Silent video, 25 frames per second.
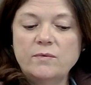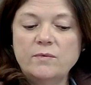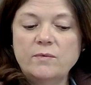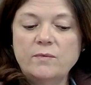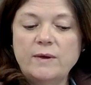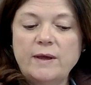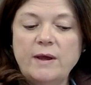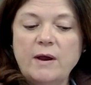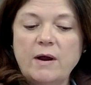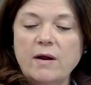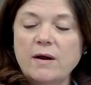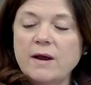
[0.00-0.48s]

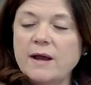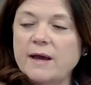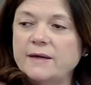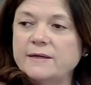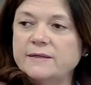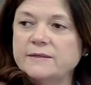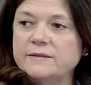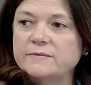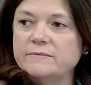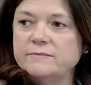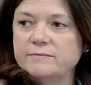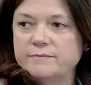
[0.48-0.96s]
we are kind
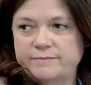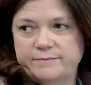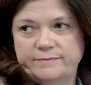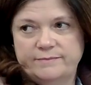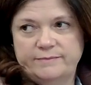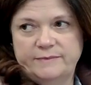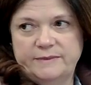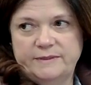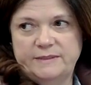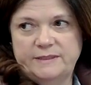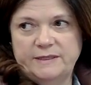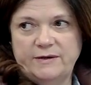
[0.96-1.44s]

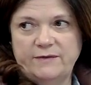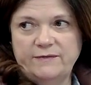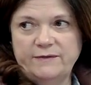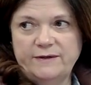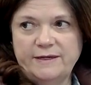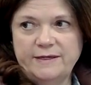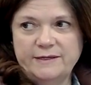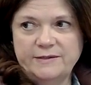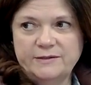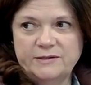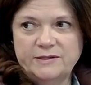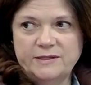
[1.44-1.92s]
of delving
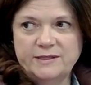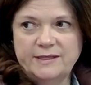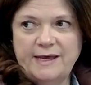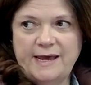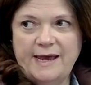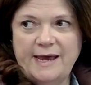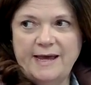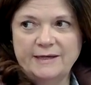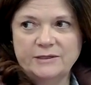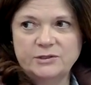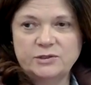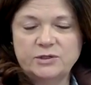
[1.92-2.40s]
into the
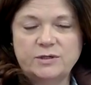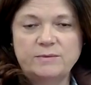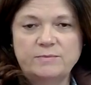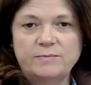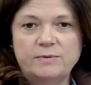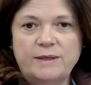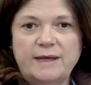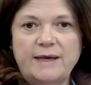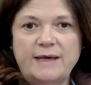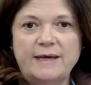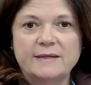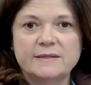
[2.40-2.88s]
action
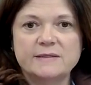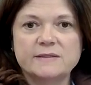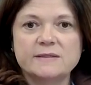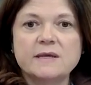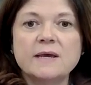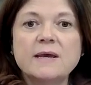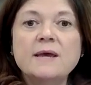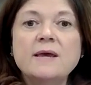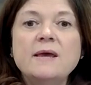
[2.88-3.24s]
plans,